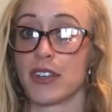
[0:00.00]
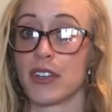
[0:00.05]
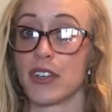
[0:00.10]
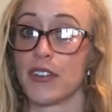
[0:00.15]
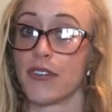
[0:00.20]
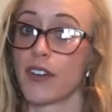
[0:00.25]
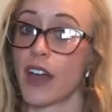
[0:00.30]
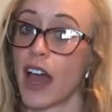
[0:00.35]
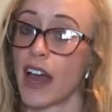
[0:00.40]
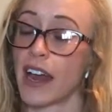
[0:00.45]

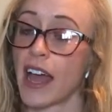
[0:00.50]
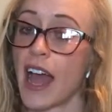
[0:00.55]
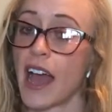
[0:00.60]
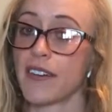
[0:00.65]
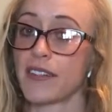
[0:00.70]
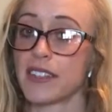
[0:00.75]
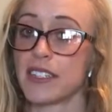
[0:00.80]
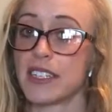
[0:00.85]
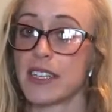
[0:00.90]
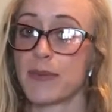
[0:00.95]
You've got to
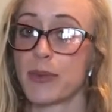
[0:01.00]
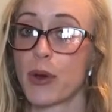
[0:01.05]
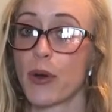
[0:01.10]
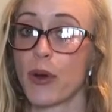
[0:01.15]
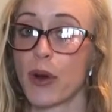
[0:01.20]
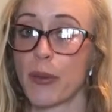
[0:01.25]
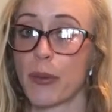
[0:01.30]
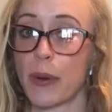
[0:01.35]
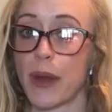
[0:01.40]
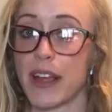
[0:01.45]
have the deep
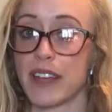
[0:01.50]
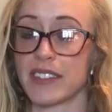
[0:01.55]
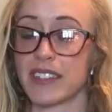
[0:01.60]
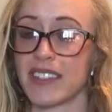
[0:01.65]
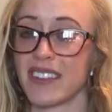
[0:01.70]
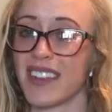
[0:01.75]
core brace,